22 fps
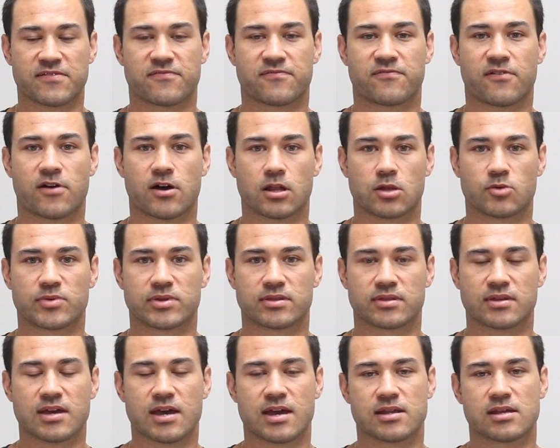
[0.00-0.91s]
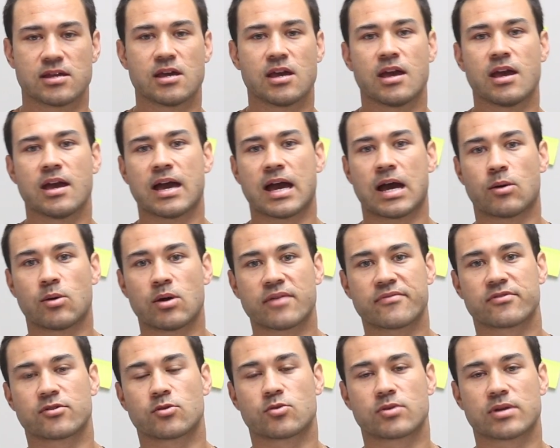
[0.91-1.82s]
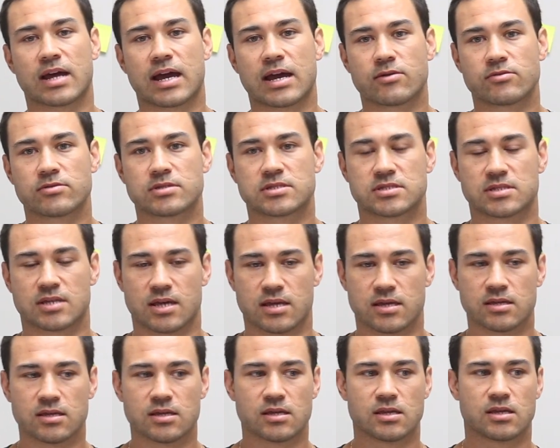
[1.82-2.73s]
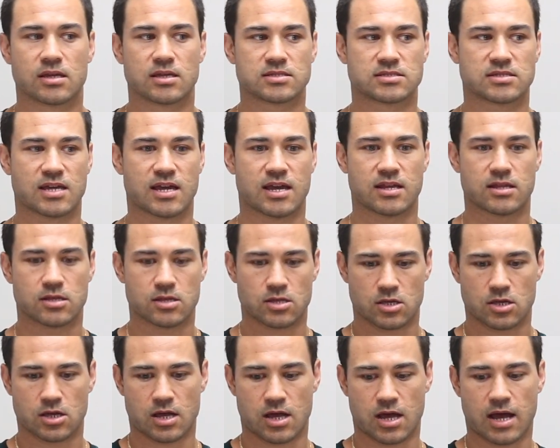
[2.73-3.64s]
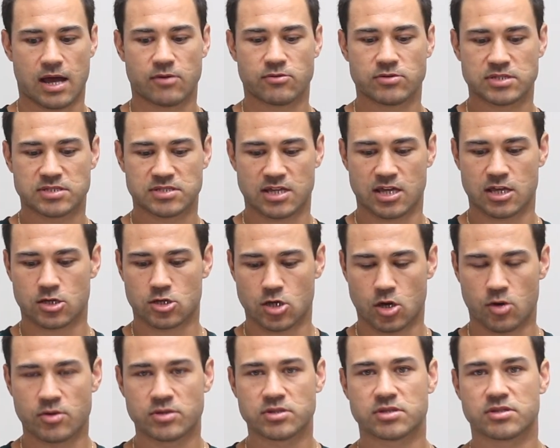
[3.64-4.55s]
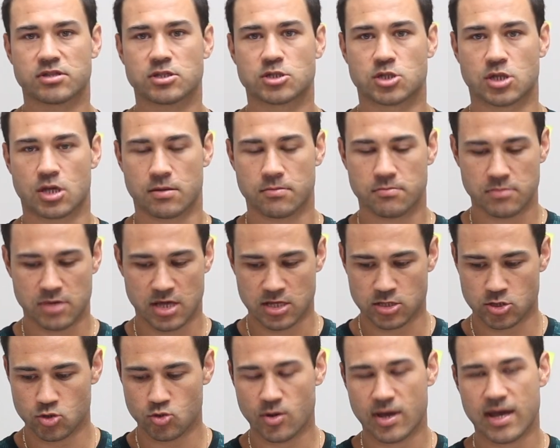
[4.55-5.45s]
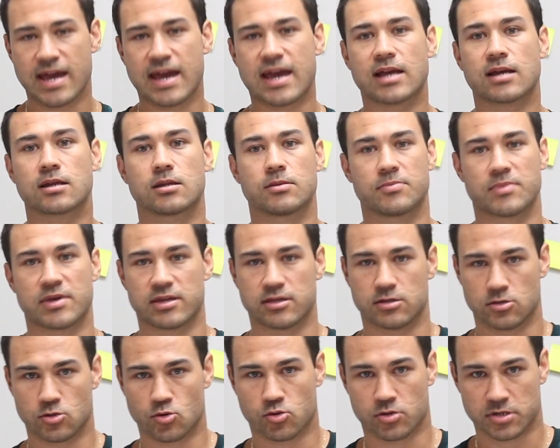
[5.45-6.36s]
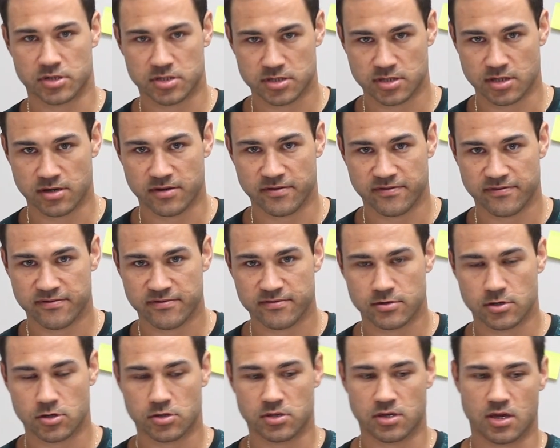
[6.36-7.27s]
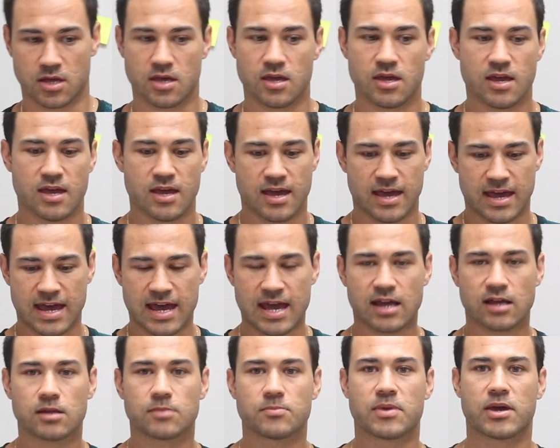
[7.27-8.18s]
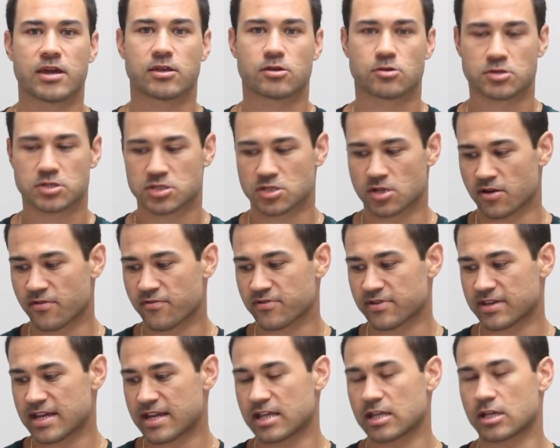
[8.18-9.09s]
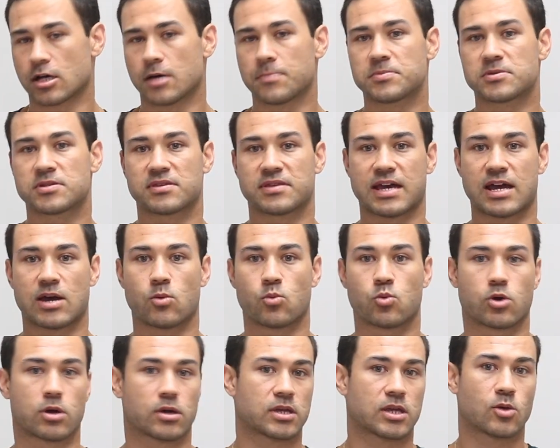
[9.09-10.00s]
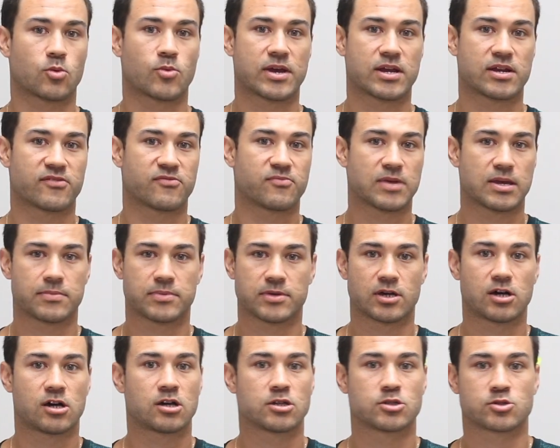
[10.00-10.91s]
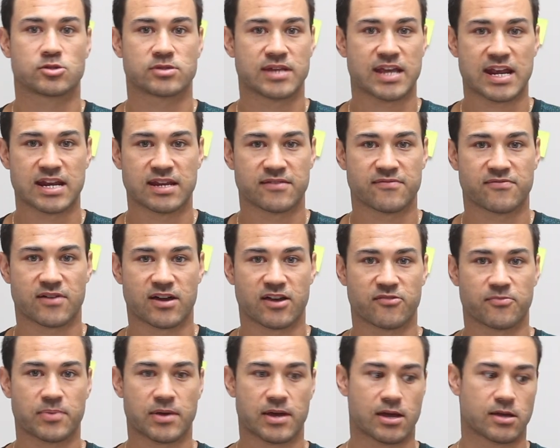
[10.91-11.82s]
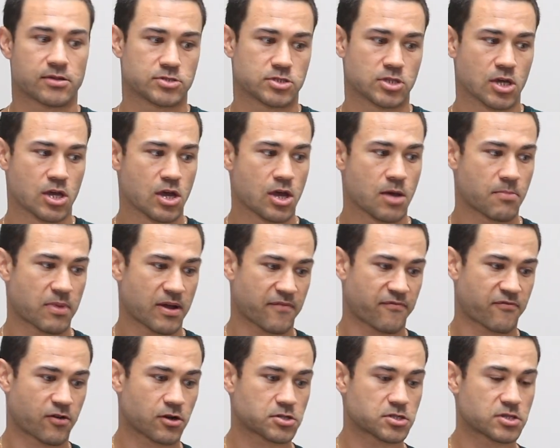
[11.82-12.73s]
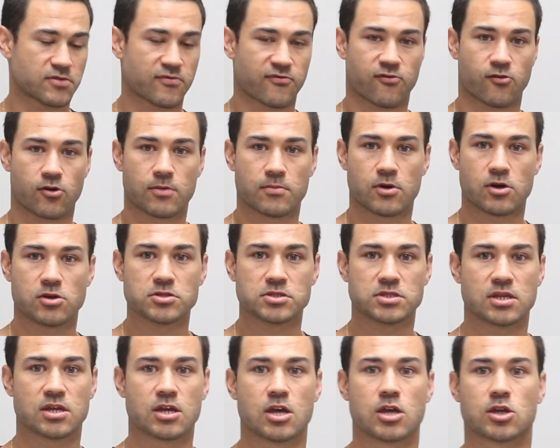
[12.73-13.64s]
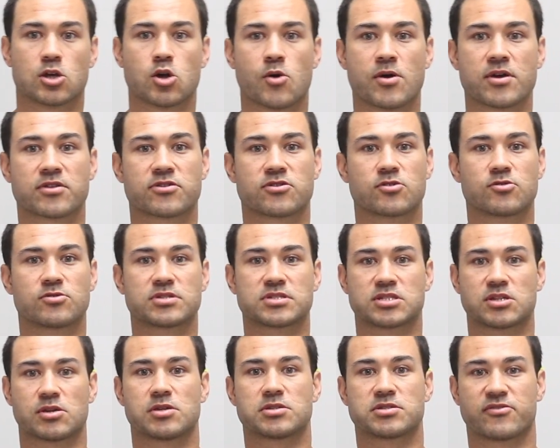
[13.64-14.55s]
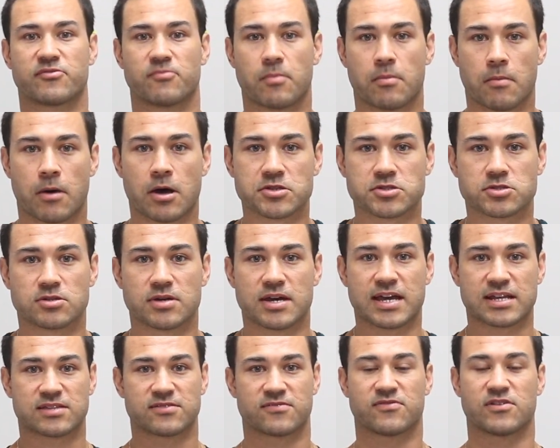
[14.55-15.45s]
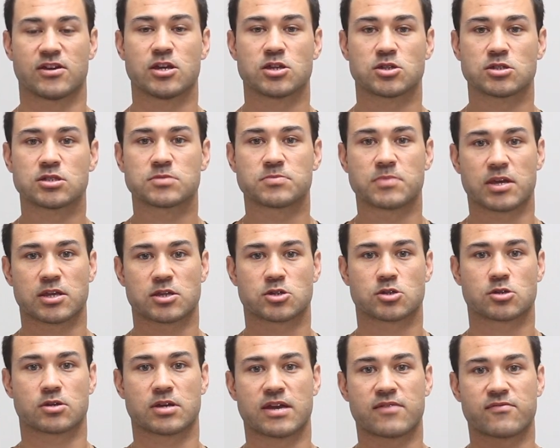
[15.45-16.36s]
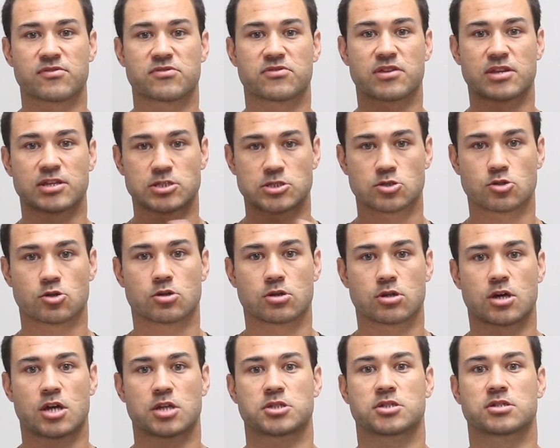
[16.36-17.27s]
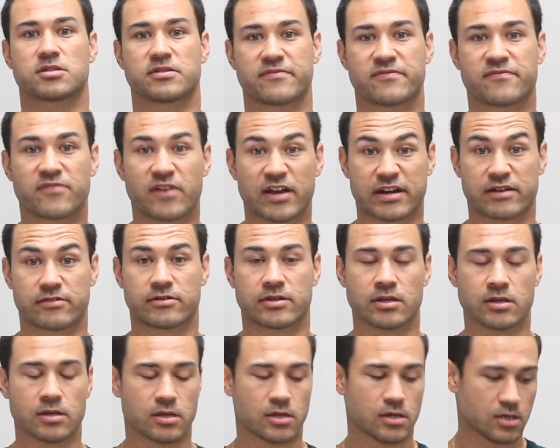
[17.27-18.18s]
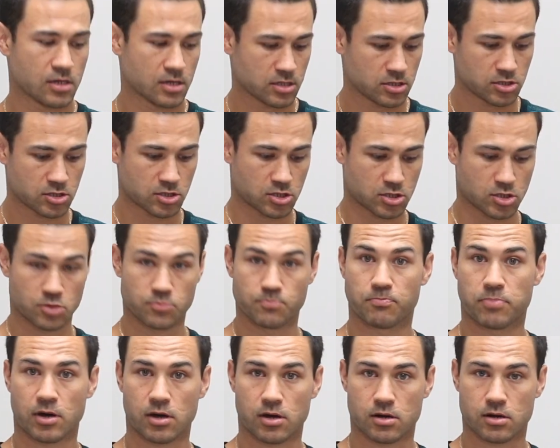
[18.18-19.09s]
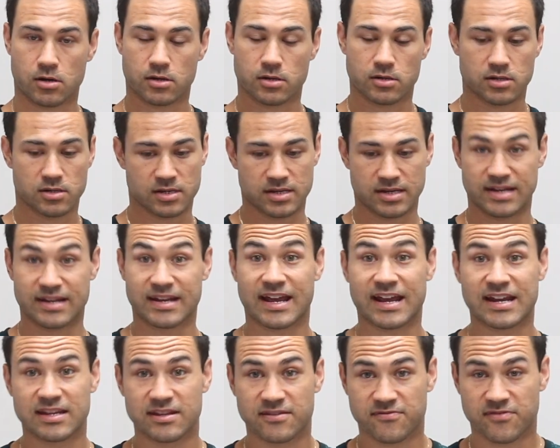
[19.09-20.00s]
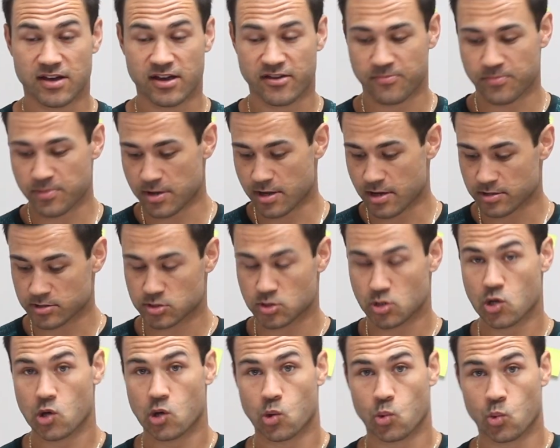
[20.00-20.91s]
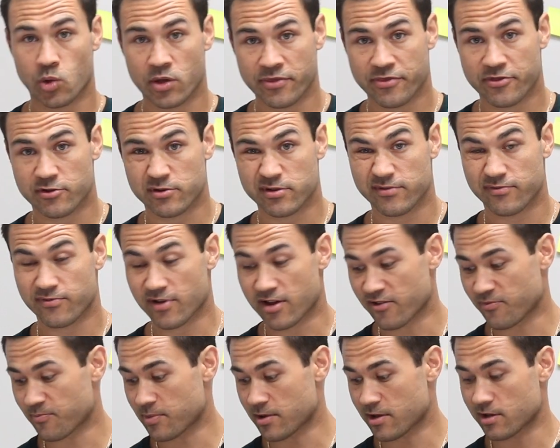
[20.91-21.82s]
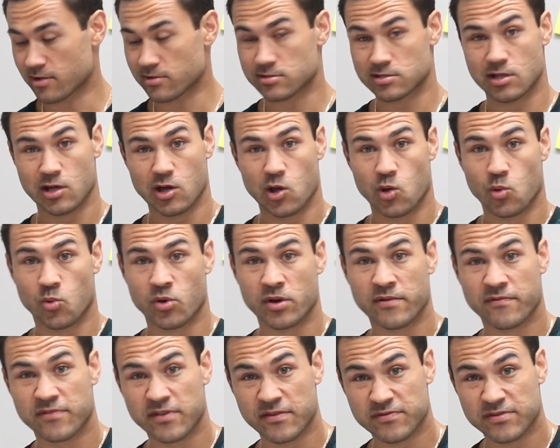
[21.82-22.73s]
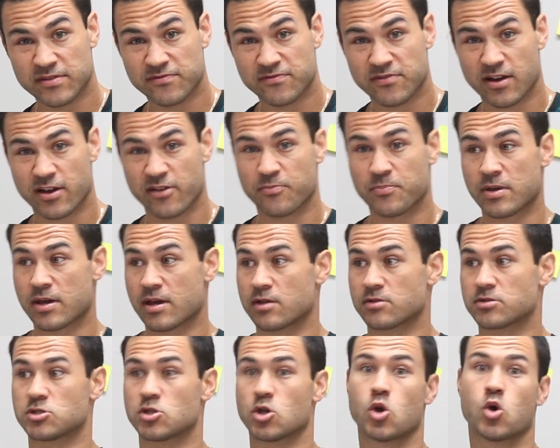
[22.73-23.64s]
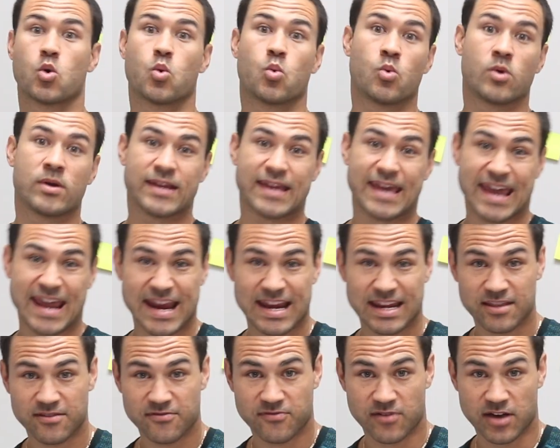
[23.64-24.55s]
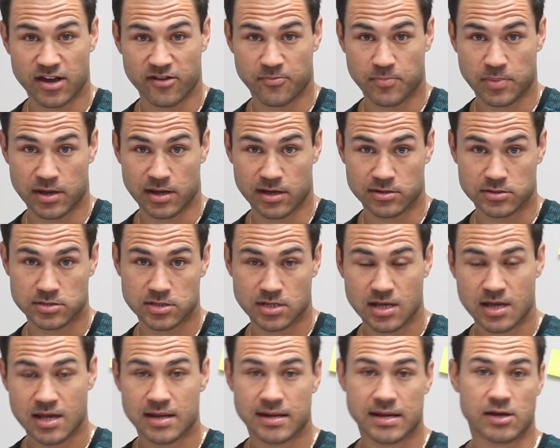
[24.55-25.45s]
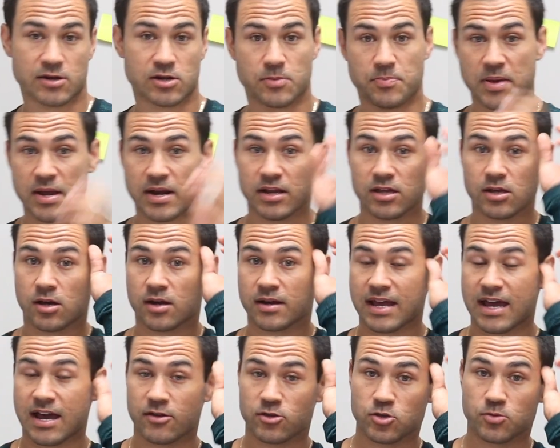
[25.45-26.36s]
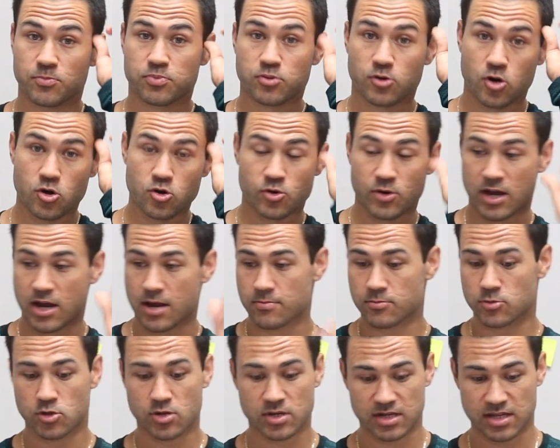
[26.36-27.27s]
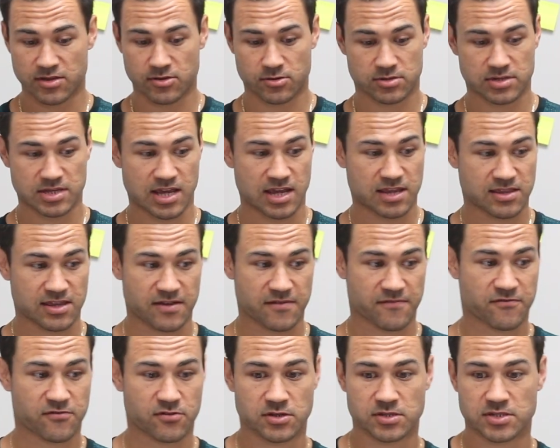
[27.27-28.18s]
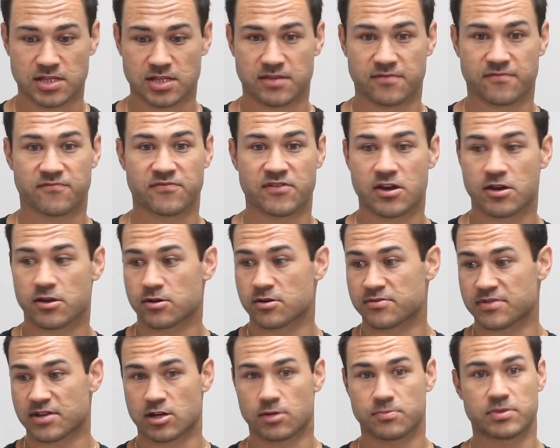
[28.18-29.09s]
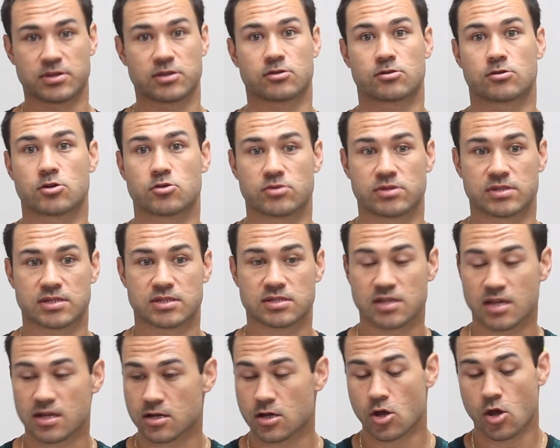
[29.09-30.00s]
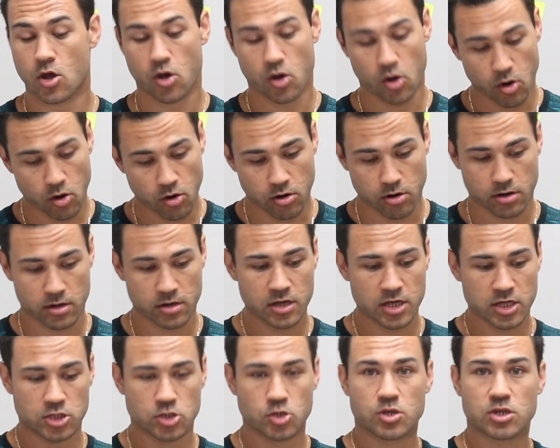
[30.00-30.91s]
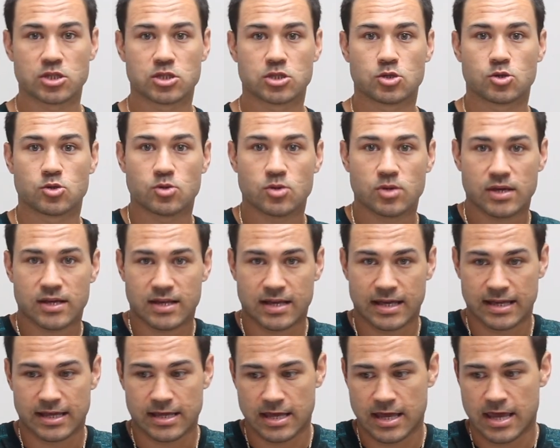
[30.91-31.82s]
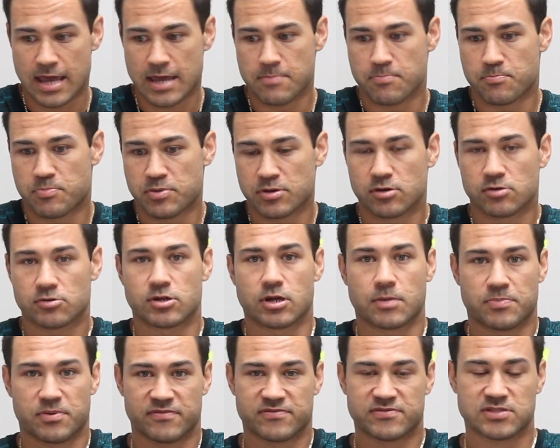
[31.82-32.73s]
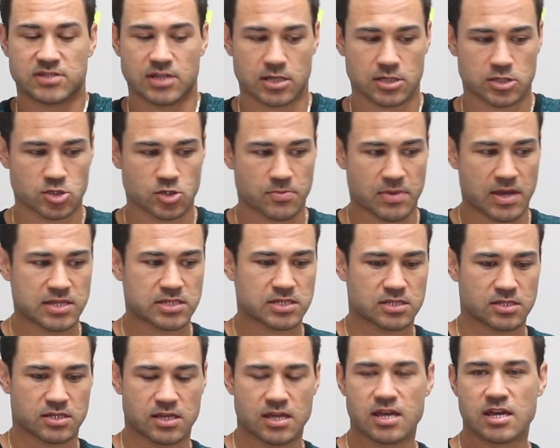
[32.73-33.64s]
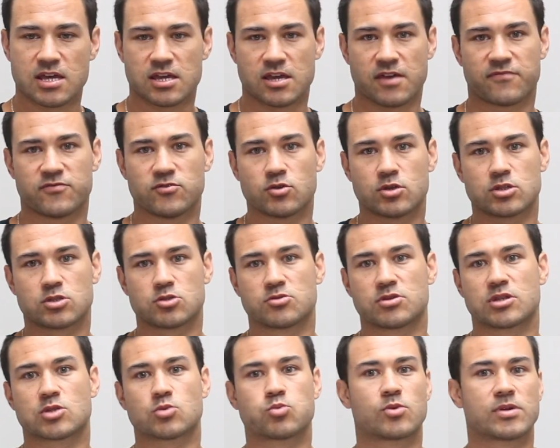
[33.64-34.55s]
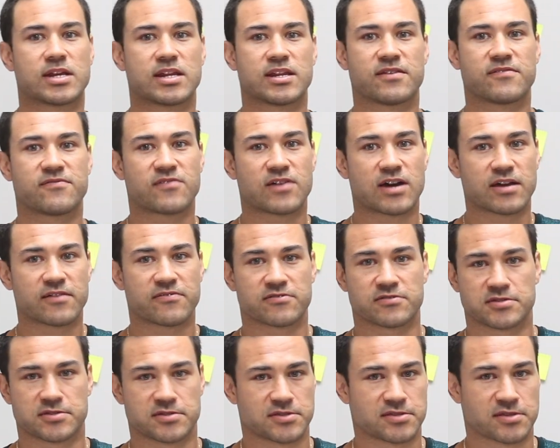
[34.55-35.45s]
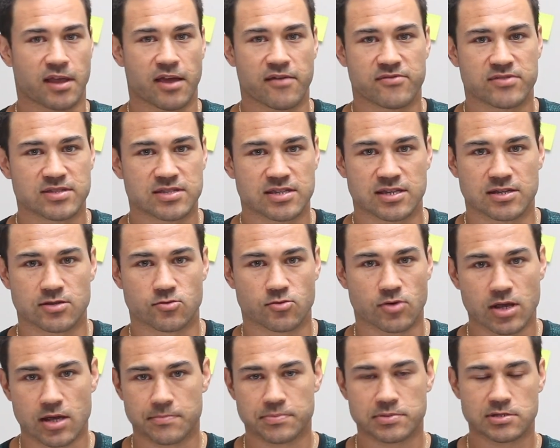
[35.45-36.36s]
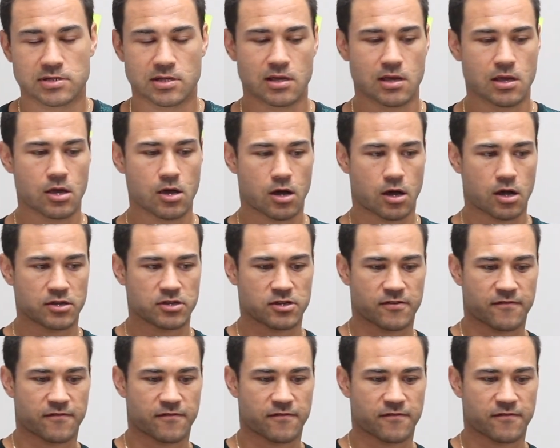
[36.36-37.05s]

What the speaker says: following that. However, what I would say is that I would say go into the gym and you acclimate yourself, okay? Acclimate yourself getting up to that working weight of maybe 185 pounds by first and foremost going through a series of muscle activations, make sure everything is neurologically firing. You bar 95 pounds, 135 pounds, 155 pounds, 185 pounds. Now, depending on how you program, you can either take that first set to failure and that'll be your only set, or you can do like a buildup of sets. So basically, if you could do this 185 for 17 reps, on your